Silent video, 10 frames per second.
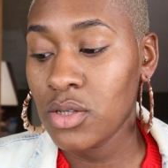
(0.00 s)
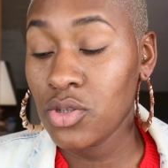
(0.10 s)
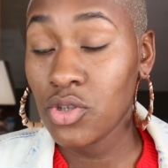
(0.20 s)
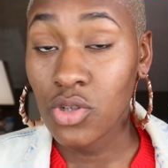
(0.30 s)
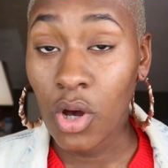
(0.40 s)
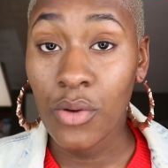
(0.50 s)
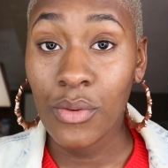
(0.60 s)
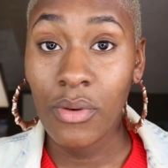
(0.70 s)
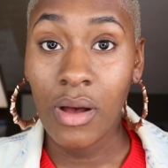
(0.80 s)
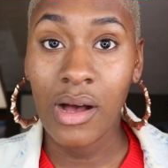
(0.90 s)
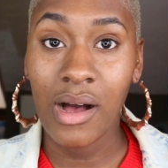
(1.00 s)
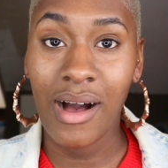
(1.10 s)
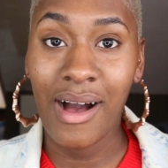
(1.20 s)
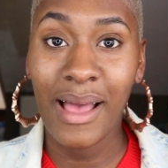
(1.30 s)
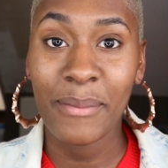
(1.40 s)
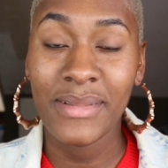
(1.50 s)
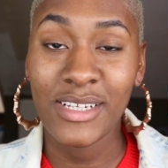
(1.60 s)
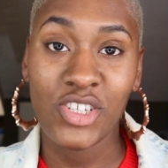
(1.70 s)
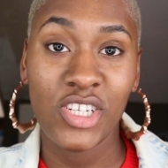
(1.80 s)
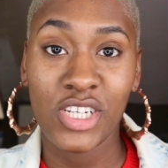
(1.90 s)
So I'm
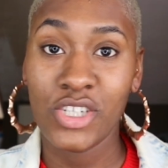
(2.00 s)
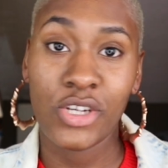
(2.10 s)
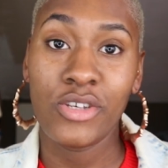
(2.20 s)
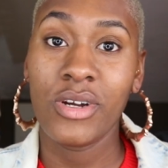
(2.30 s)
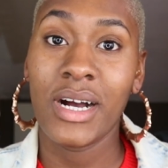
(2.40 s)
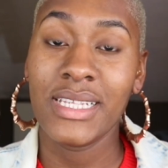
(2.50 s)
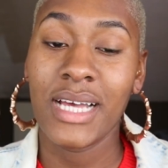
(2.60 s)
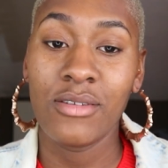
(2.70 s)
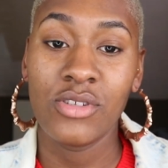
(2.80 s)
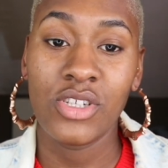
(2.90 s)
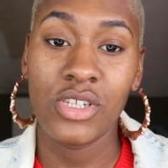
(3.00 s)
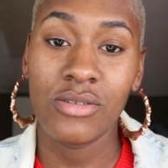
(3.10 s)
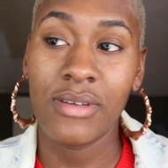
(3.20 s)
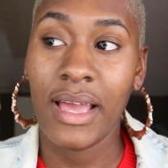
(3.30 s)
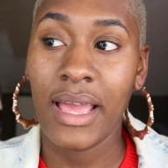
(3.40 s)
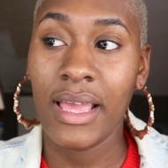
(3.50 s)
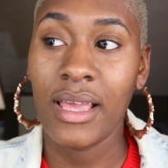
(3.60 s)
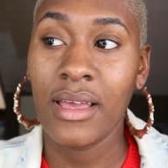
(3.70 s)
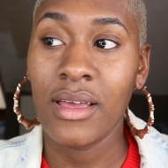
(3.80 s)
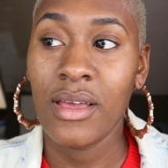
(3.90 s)
literally going to show you guys how to do
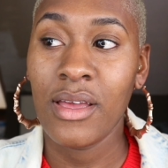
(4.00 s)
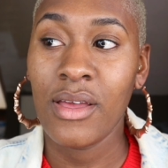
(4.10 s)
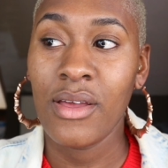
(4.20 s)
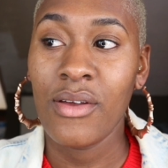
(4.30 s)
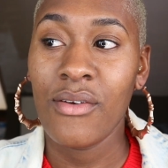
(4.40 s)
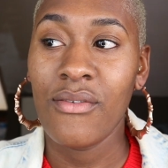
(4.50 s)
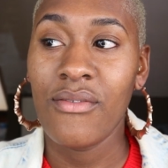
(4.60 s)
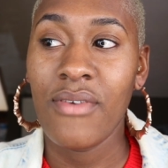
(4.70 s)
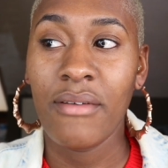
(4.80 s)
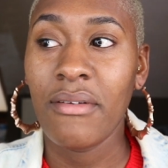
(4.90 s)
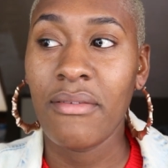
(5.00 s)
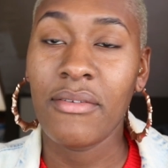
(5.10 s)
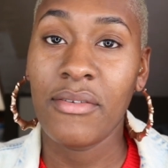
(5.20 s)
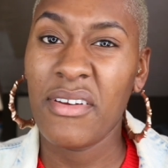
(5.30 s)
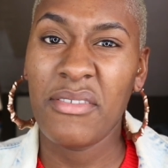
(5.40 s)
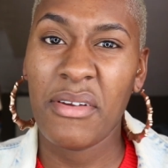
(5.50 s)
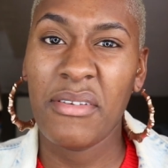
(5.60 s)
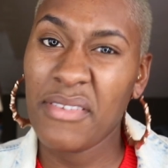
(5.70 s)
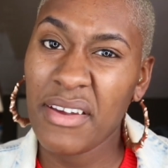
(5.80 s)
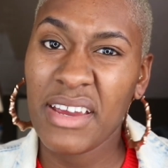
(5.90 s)
a
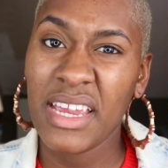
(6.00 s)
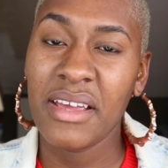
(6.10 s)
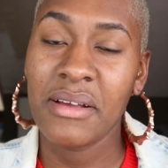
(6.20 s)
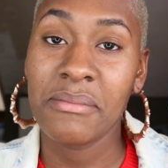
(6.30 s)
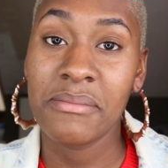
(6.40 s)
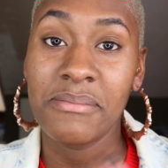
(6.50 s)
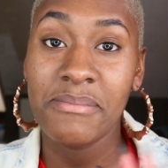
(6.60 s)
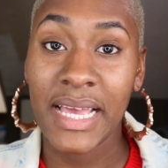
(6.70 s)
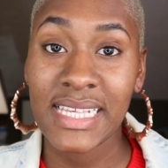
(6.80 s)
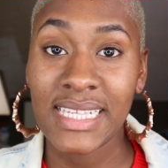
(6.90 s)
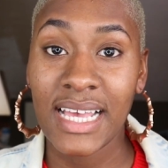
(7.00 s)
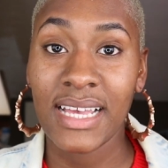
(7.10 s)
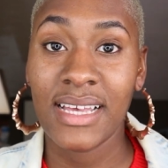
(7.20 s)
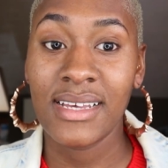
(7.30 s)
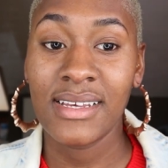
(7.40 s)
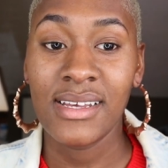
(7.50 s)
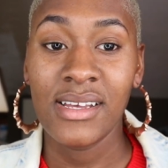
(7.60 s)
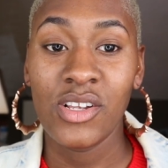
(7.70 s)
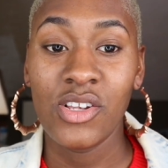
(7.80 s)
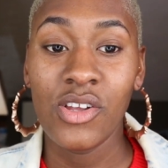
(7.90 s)
very basic
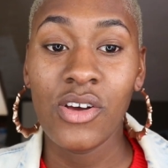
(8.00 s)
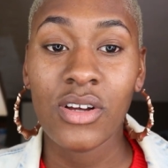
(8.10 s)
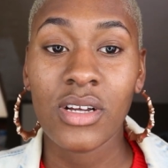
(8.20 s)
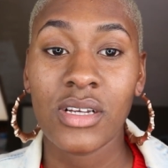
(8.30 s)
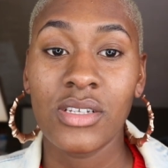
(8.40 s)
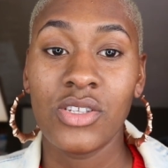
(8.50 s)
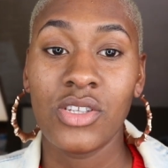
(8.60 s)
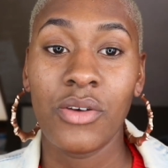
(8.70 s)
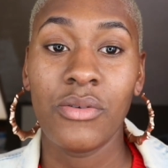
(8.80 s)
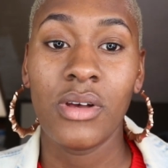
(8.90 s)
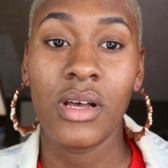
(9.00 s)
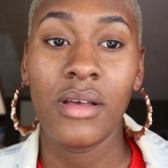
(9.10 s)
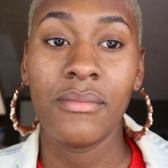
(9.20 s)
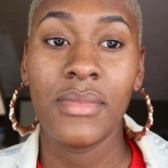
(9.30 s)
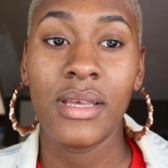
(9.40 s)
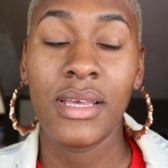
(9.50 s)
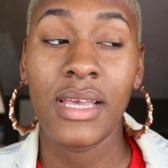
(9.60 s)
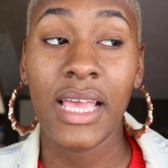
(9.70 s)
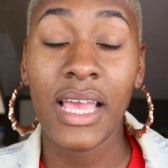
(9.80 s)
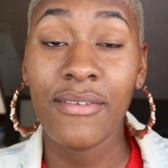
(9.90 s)
look. So
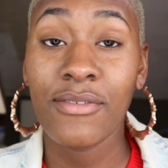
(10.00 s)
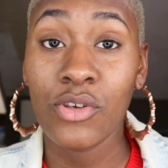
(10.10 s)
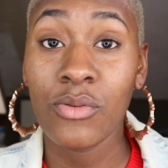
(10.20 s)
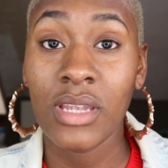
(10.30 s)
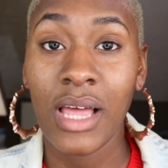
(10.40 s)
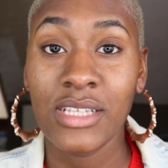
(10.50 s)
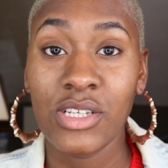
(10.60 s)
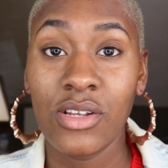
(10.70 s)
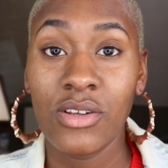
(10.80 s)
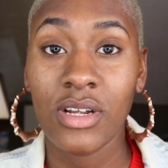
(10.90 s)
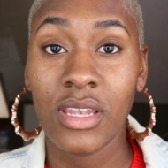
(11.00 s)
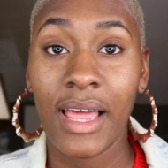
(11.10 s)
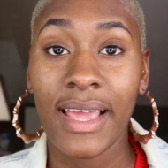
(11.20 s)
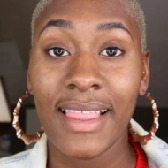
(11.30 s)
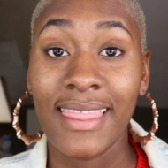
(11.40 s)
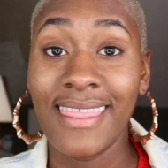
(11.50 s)
if you would like to look like